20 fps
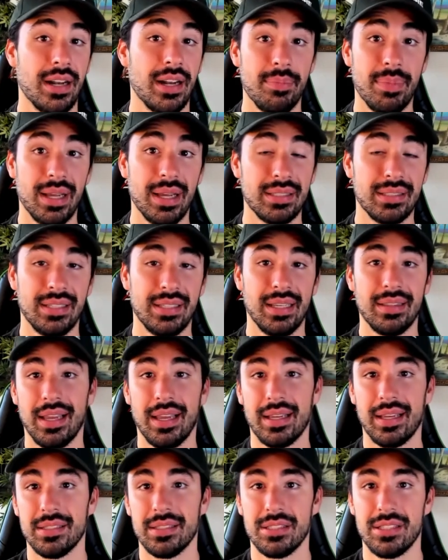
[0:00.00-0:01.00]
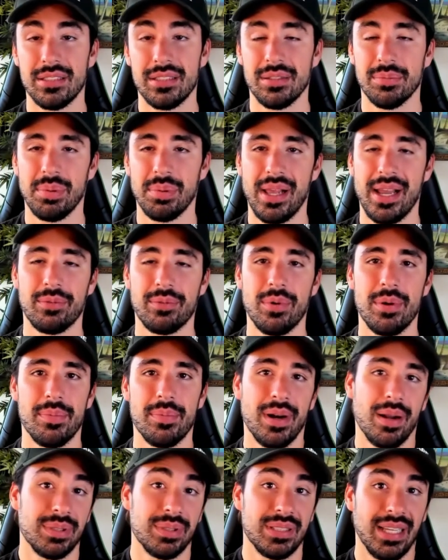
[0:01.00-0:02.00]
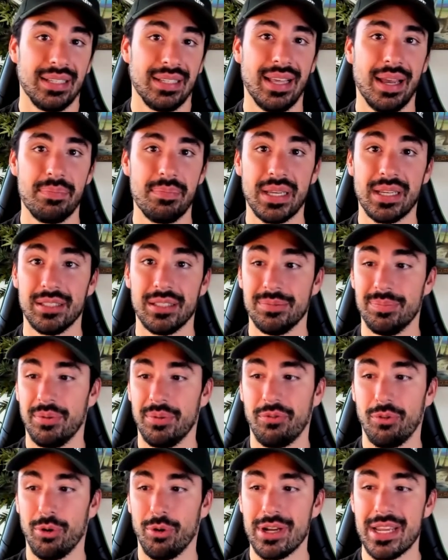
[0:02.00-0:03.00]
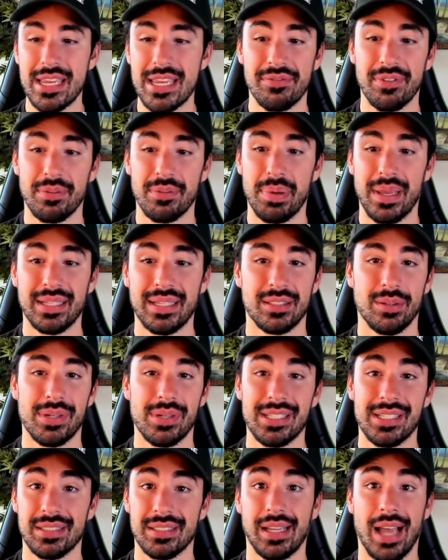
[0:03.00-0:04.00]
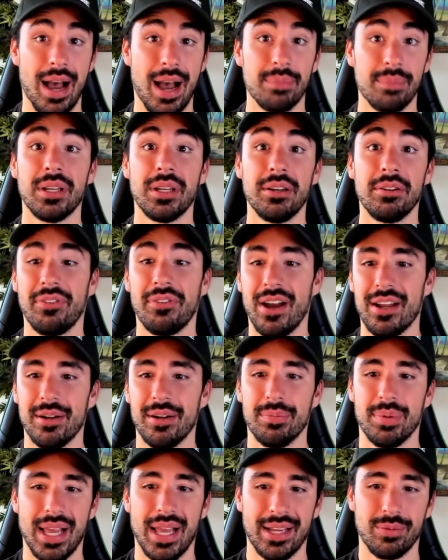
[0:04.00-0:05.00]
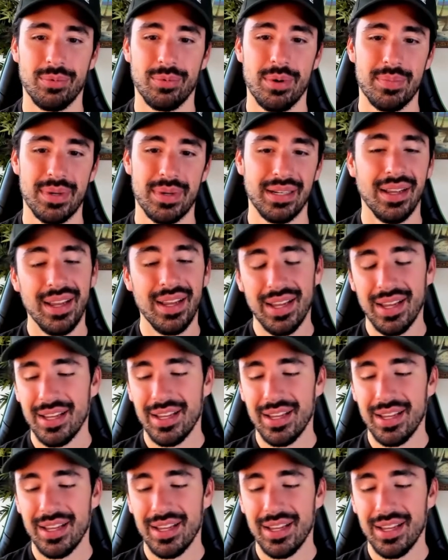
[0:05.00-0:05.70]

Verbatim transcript: And I'm not saying that because she's a black woman. I'm saying that because before he even picks someone, he's like, I'm going to find a black woman.